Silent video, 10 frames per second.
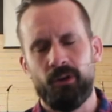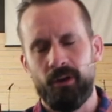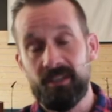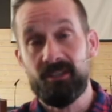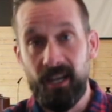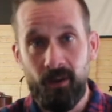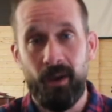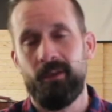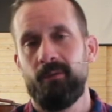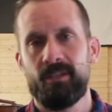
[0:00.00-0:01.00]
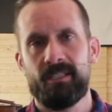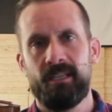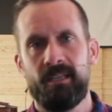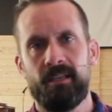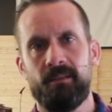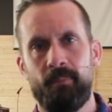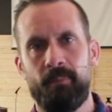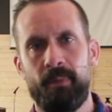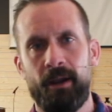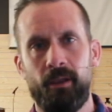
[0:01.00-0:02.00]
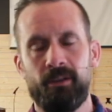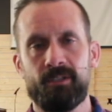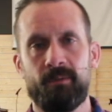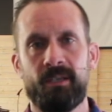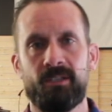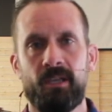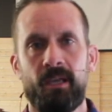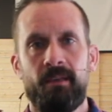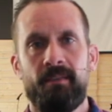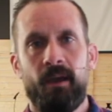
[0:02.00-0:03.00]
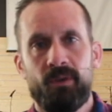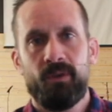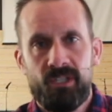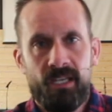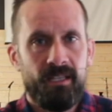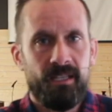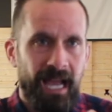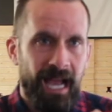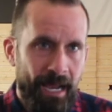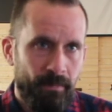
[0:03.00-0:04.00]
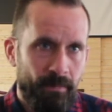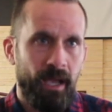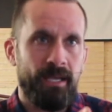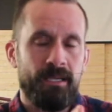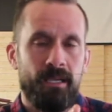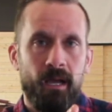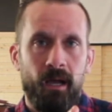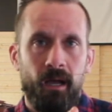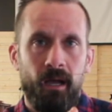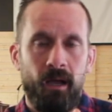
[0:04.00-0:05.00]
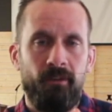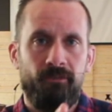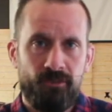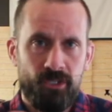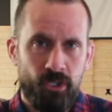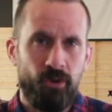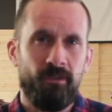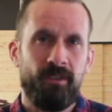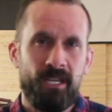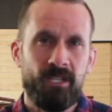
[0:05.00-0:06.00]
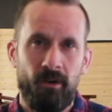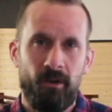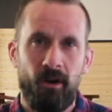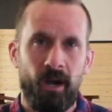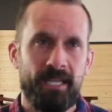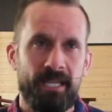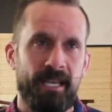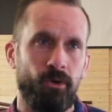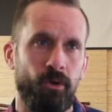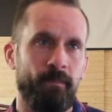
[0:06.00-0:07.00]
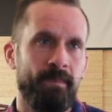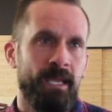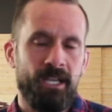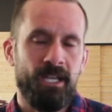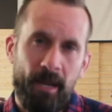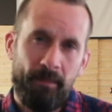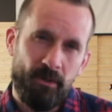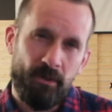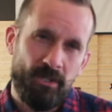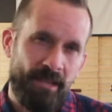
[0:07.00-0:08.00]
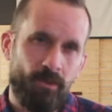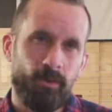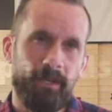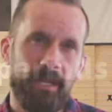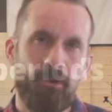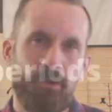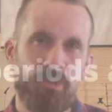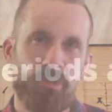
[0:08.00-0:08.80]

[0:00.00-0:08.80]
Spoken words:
second way that we see the parallelism is that we see the timeline of certain things are identical. In chapters 8 through 11, you